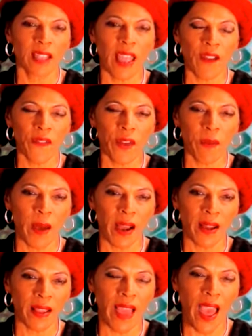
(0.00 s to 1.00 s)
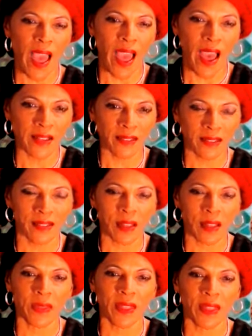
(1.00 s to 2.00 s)
everybody has
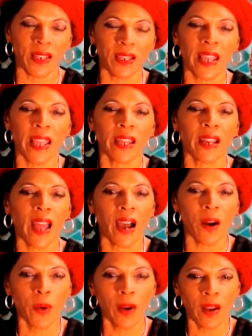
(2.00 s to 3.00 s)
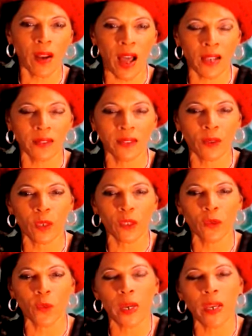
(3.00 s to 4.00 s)
something in our lives in which
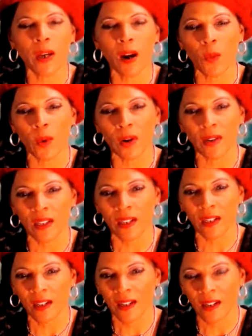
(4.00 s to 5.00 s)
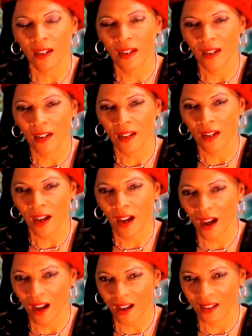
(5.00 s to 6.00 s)
we are working
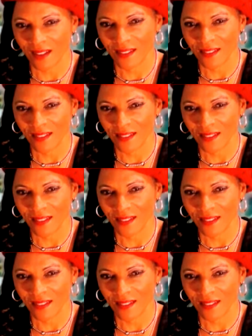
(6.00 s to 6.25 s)
on.